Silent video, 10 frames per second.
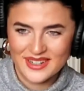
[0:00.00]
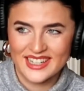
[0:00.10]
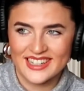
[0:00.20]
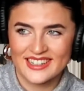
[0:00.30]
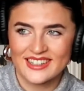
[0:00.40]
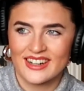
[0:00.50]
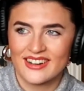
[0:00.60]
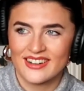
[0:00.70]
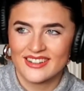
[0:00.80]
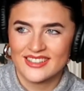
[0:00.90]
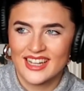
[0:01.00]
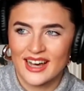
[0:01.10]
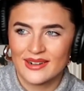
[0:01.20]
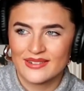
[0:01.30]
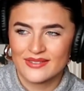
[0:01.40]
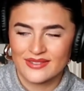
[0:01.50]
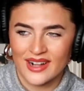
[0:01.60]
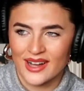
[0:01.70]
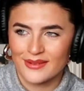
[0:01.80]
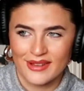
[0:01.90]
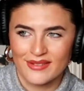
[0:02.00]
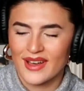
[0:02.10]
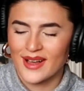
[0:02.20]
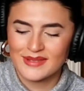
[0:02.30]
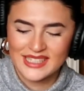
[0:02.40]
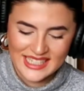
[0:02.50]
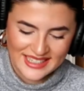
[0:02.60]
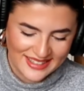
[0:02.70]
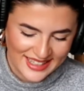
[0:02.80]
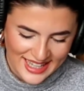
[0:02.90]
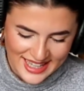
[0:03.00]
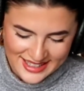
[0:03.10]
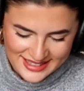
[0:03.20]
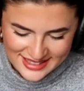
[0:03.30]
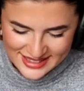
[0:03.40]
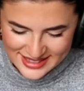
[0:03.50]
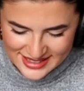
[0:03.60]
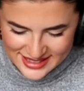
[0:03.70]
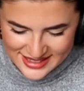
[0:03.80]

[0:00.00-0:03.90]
my god, how far we've come in 2 years.